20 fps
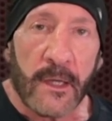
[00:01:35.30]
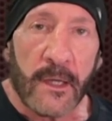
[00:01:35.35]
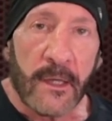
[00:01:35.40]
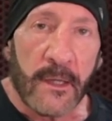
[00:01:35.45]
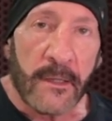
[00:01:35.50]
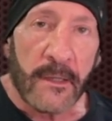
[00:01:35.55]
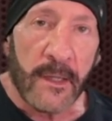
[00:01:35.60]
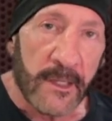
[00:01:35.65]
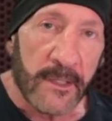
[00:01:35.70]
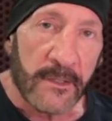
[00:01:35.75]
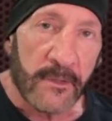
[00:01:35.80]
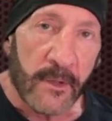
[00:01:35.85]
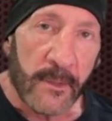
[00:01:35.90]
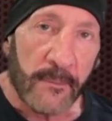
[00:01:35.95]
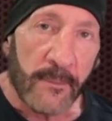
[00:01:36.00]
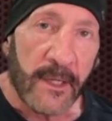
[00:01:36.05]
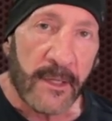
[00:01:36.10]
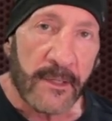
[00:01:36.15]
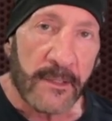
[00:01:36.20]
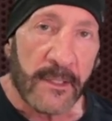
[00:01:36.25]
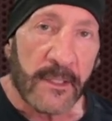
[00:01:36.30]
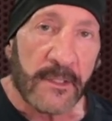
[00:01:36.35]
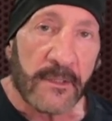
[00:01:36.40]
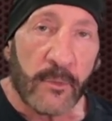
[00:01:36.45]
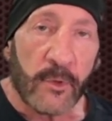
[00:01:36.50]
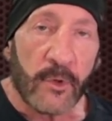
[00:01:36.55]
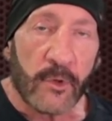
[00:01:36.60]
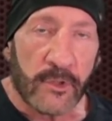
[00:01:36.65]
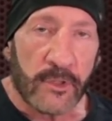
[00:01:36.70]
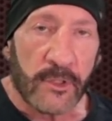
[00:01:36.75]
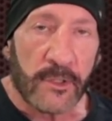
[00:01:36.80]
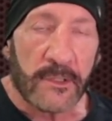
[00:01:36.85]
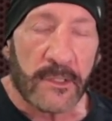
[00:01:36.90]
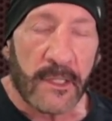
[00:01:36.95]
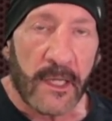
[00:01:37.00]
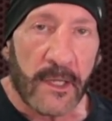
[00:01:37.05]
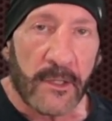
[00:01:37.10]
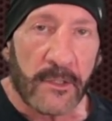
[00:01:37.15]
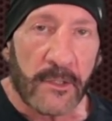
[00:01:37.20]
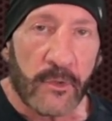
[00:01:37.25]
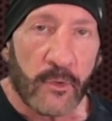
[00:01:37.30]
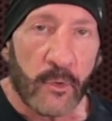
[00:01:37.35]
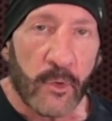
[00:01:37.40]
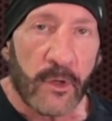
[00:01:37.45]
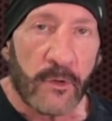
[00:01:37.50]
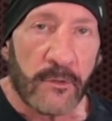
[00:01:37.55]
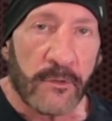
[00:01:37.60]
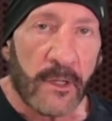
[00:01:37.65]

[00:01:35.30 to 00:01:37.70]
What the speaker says: Let's repeat this motion 10 to 12